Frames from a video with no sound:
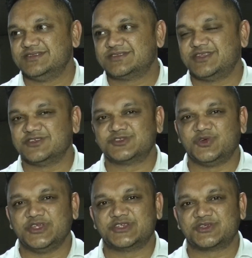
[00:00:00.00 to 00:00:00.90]
So there is
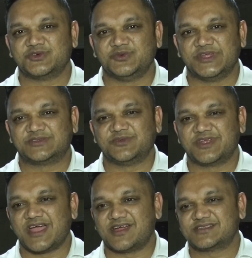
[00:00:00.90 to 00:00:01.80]
no issue with
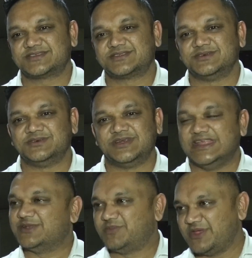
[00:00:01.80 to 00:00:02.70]
regards to
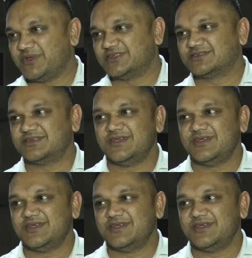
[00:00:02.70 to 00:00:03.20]
late payment